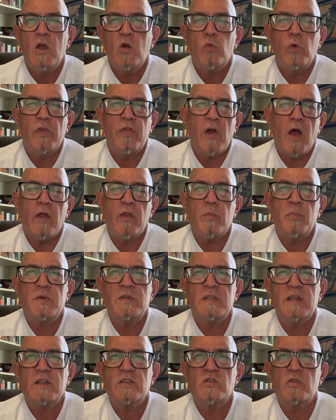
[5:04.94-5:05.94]
With all the
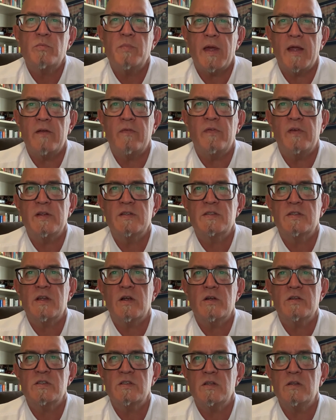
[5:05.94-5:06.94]
potential benefits,
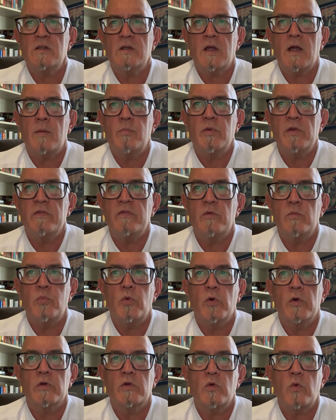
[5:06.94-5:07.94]
there are still a couple of
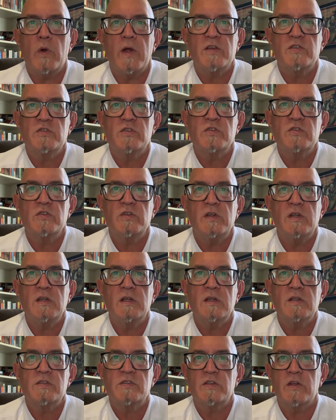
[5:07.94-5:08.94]
important questions you need to
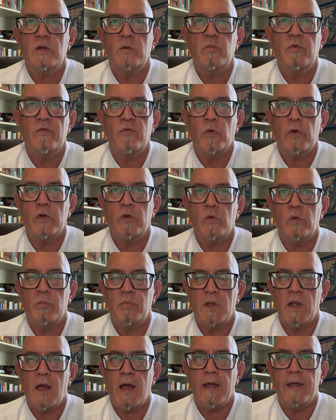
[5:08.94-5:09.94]
consider before you
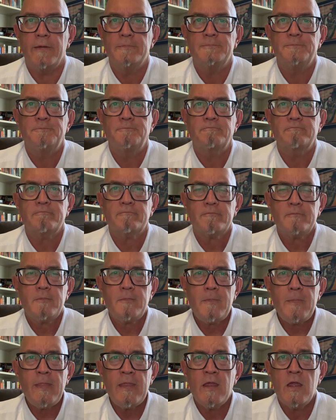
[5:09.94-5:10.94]
apply.
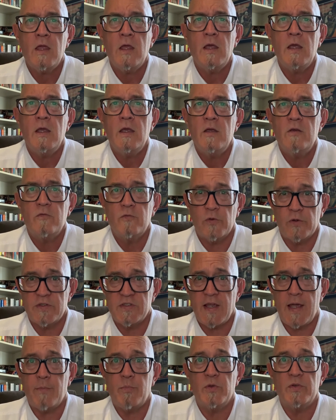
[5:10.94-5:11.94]
For
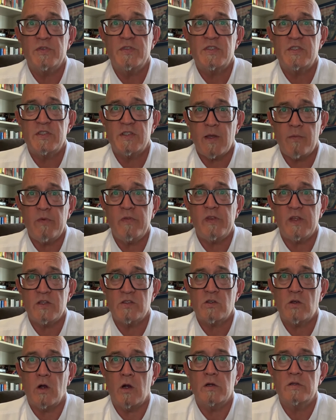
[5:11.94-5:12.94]
example, some of
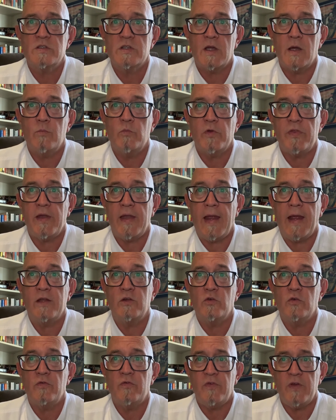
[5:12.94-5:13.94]
these cards come with an
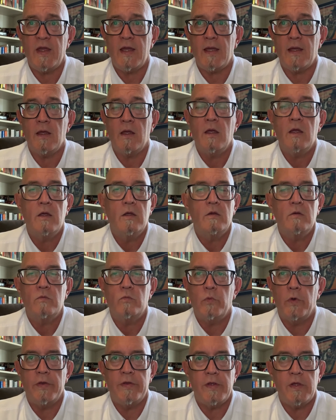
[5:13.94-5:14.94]
annual fee,
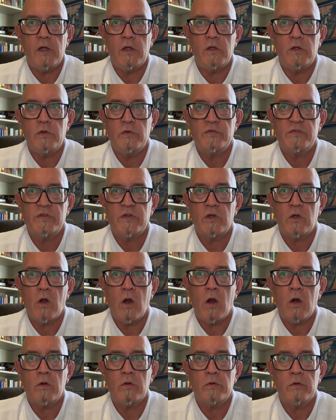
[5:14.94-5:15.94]
whether you use the
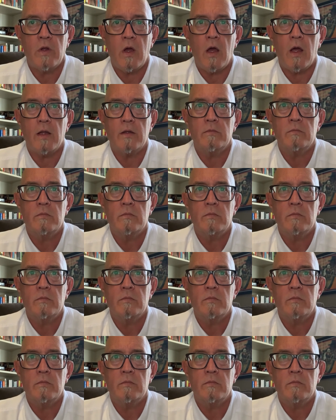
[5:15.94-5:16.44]
card or not.